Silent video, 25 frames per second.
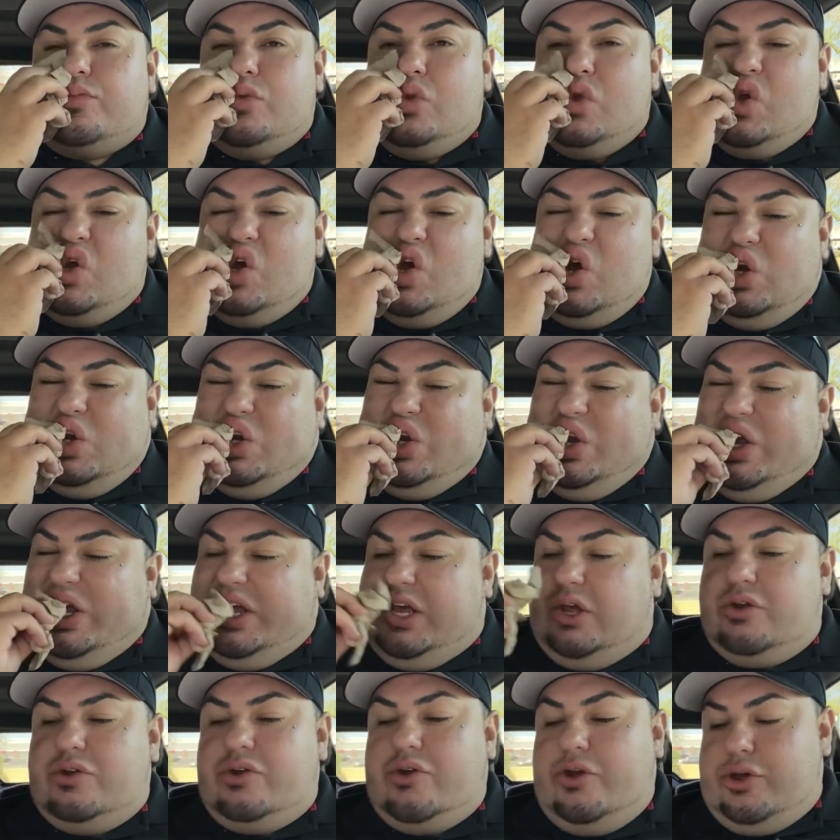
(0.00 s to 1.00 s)
Really Auntie,
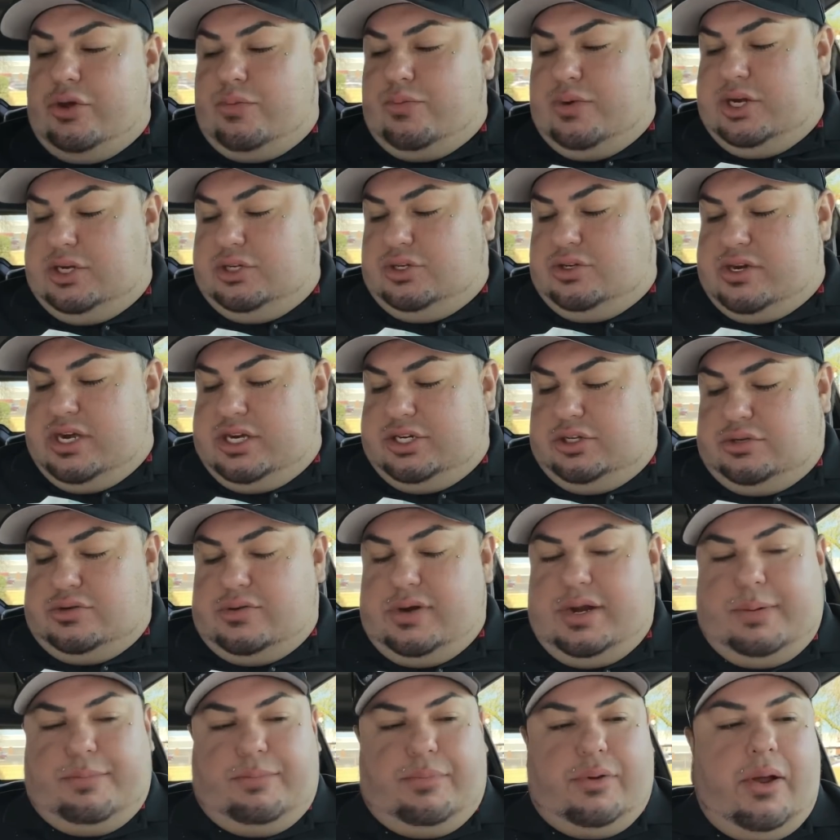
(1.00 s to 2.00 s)
you know you want to try a
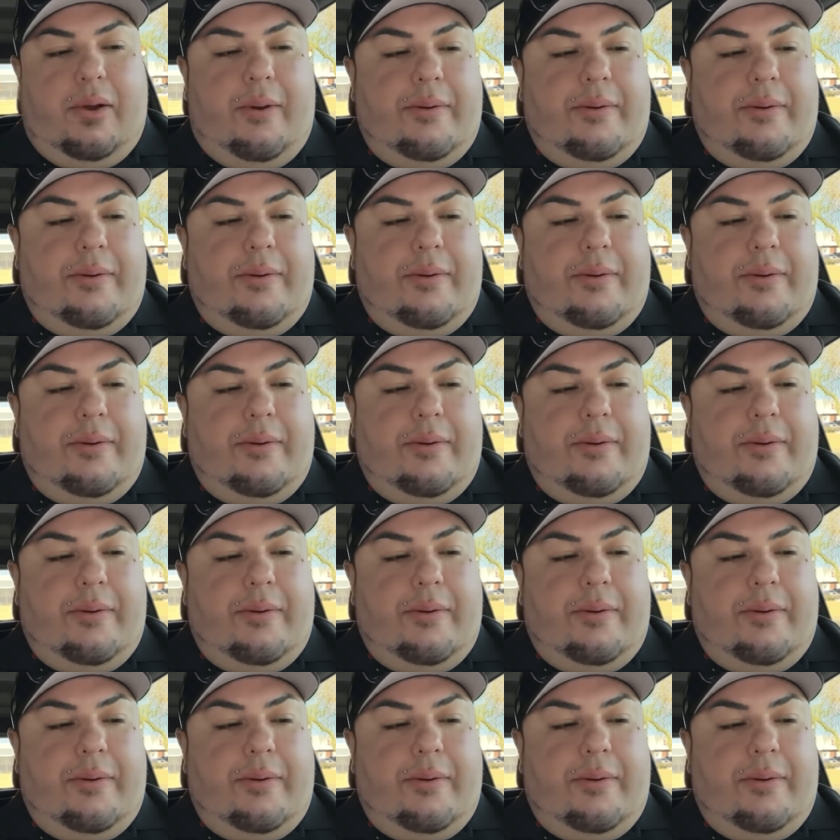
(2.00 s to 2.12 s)
shrimp.